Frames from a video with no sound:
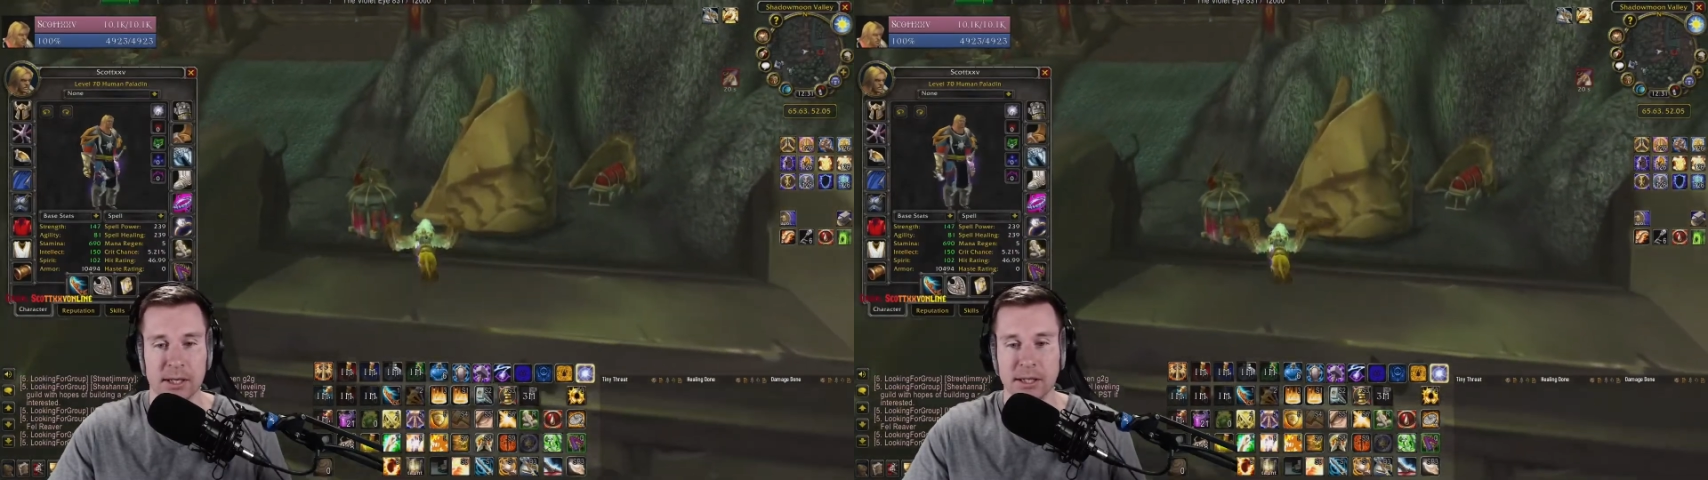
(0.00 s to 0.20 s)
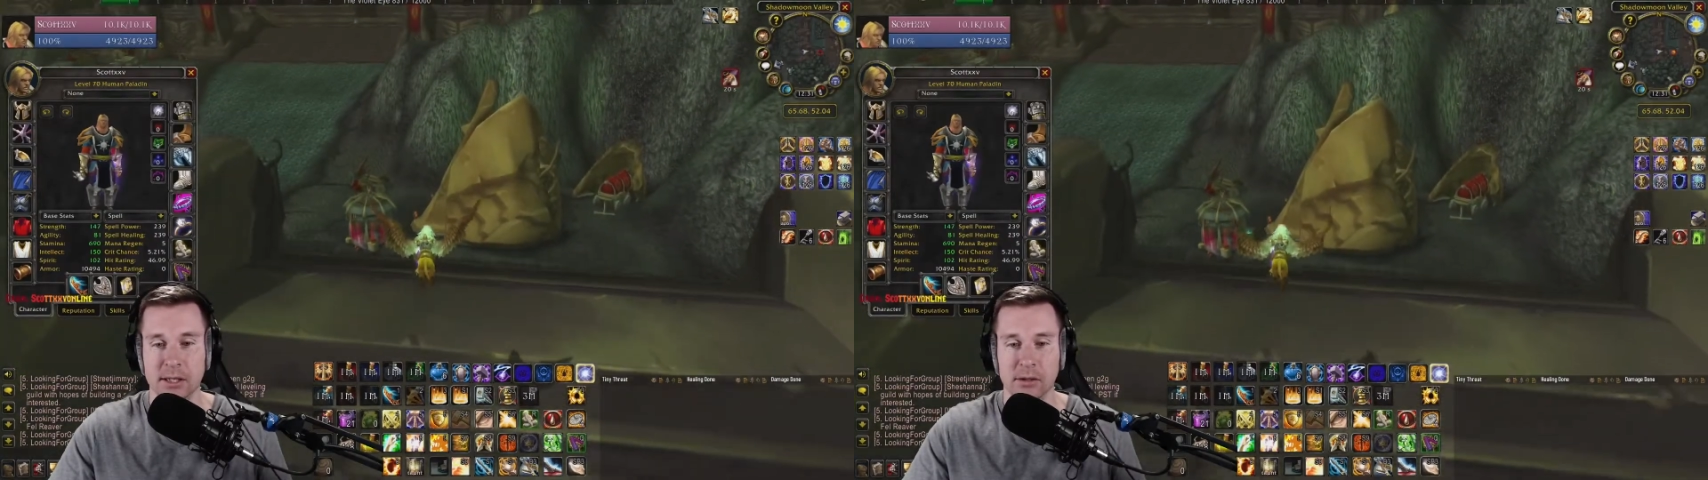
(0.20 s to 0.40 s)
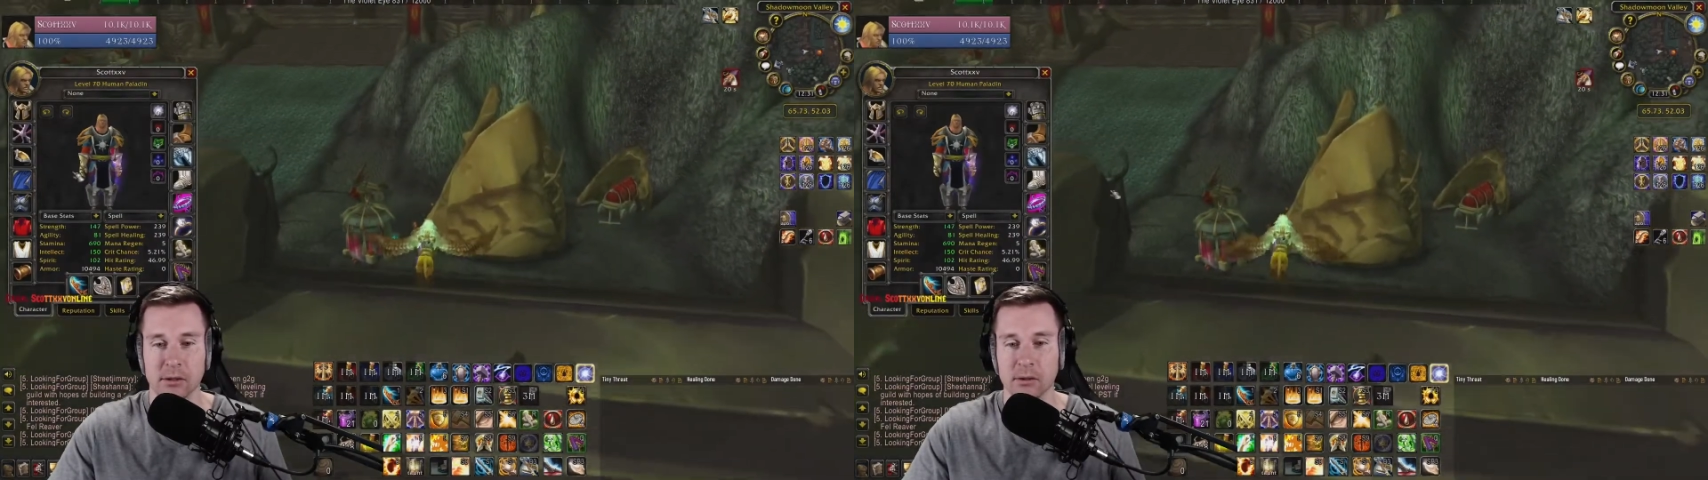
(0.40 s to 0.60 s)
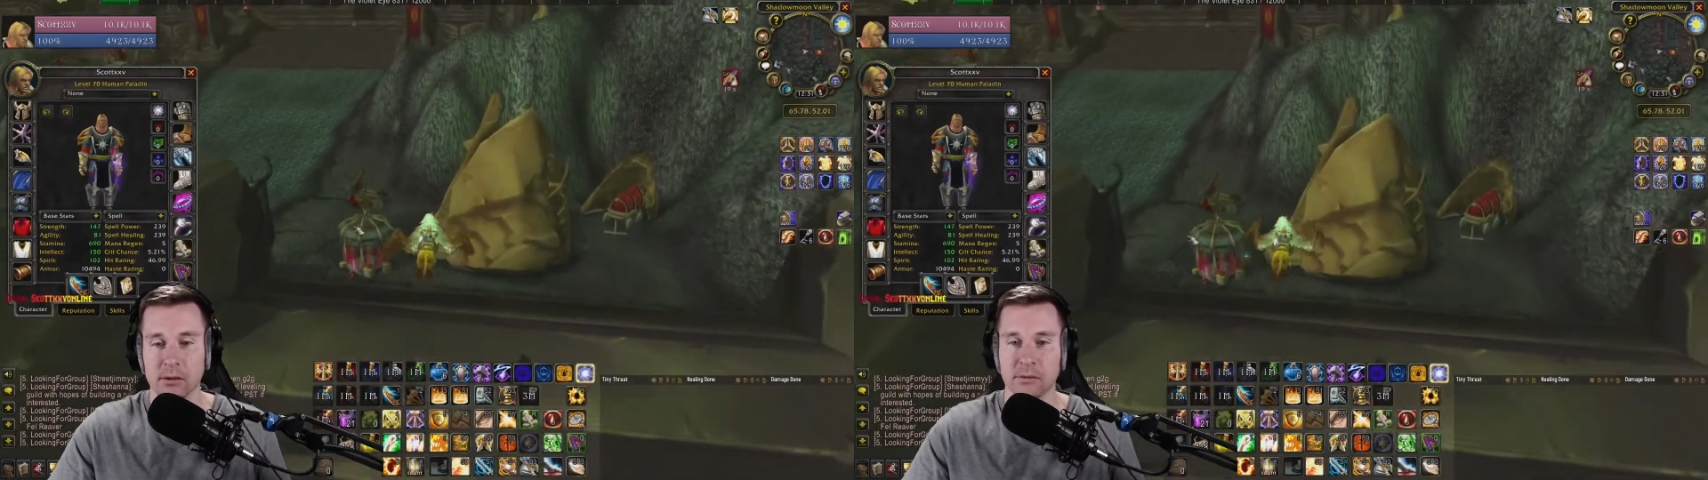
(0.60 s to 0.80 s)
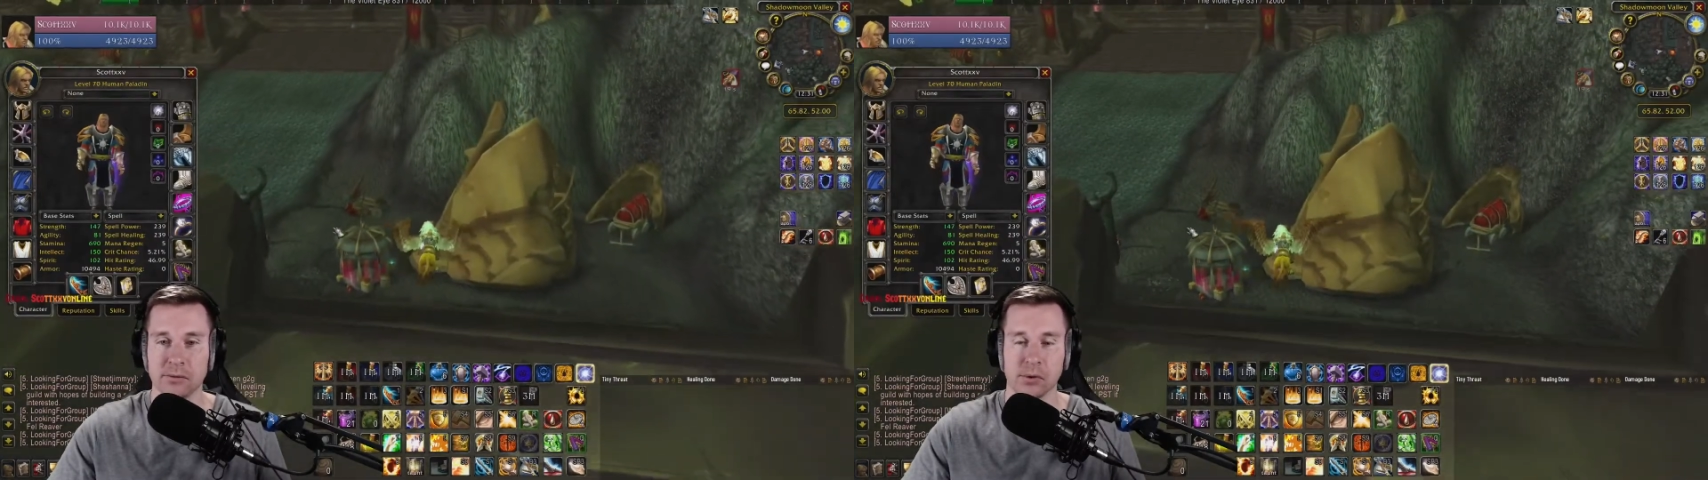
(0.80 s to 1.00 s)
gear
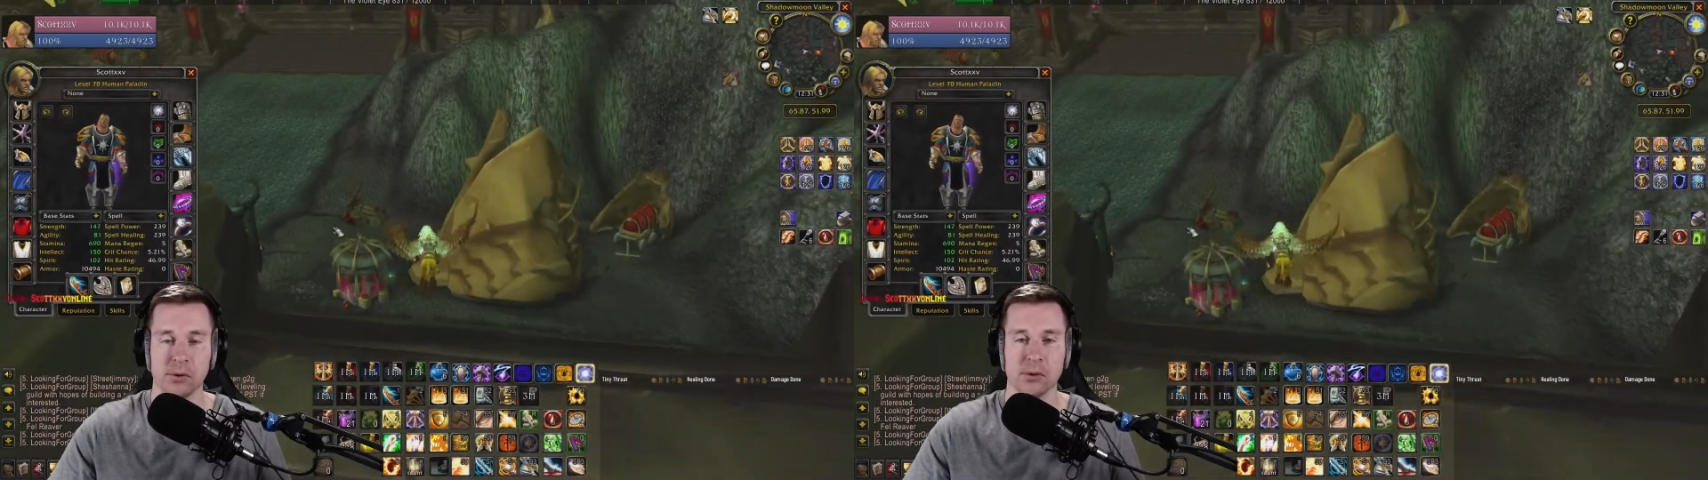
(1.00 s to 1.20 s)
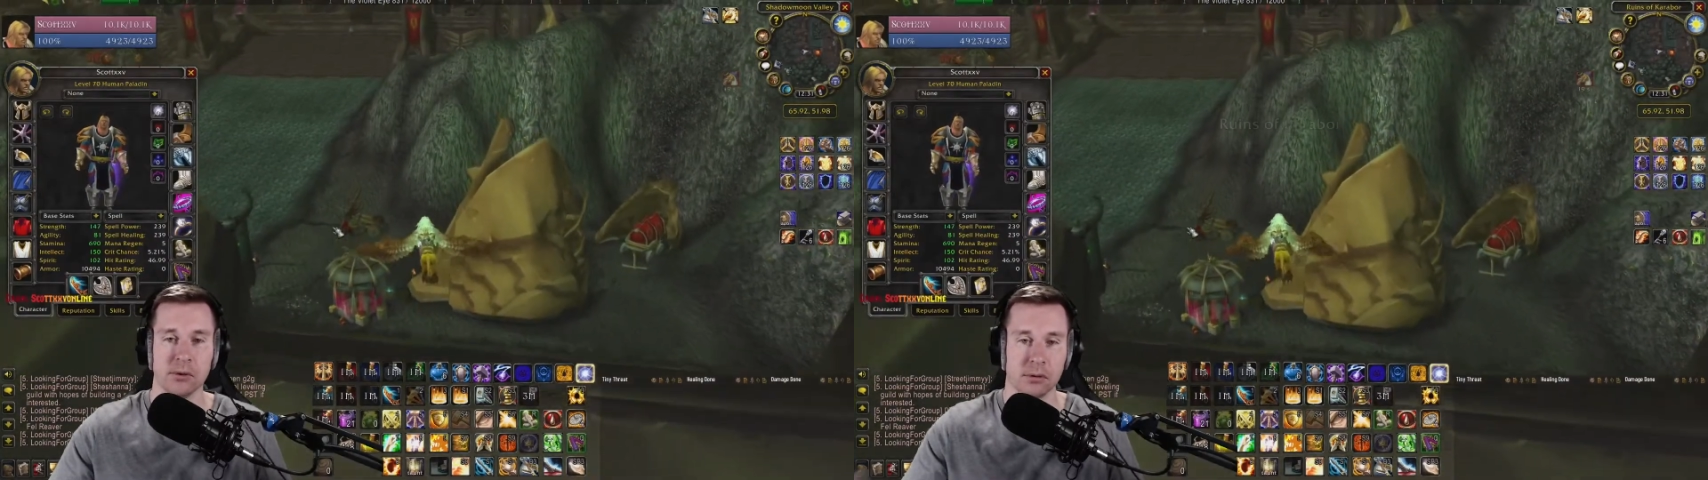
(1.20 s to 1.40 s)
for